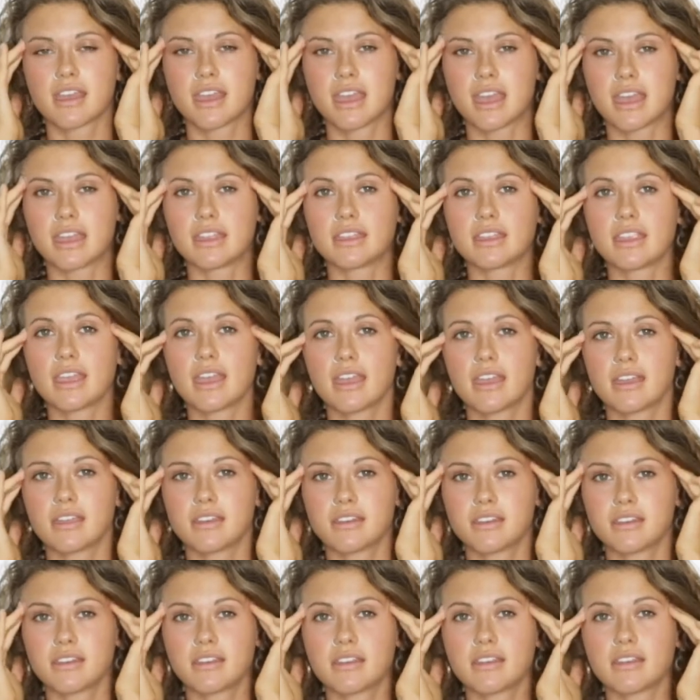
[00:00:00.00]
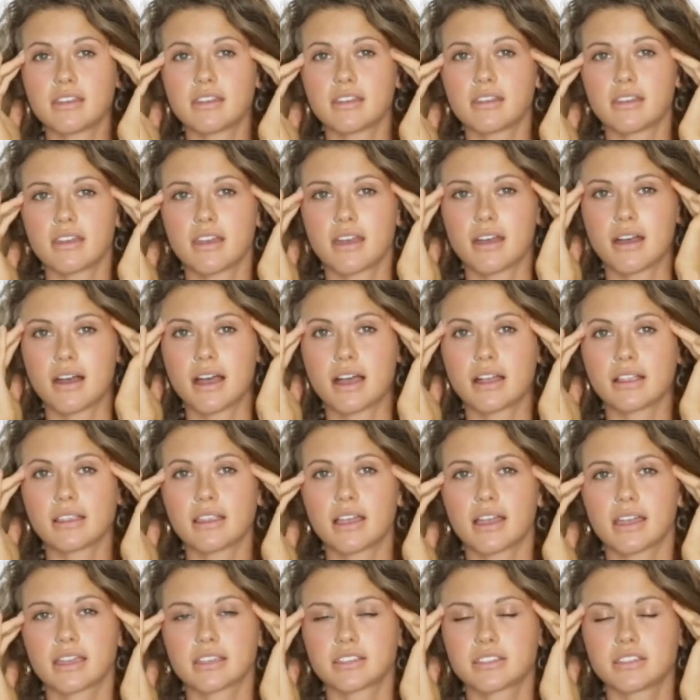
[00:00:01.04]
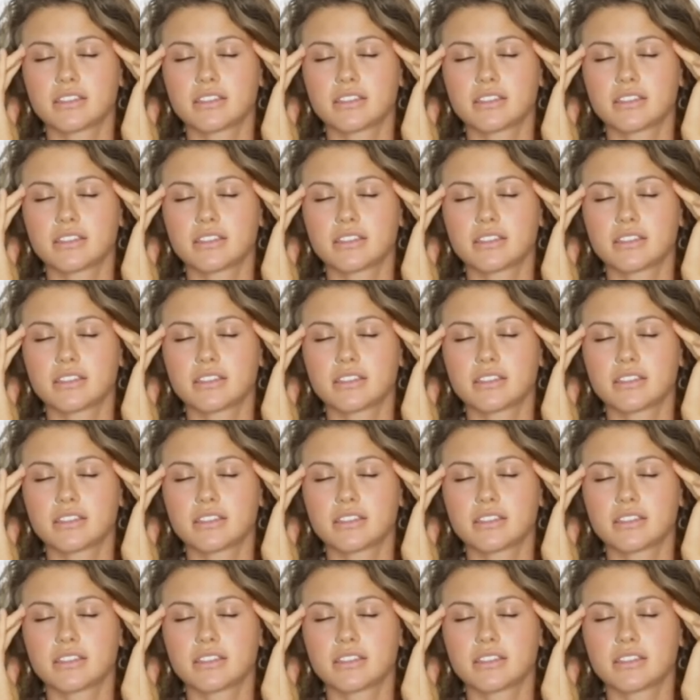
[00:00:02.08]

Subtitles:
And then I like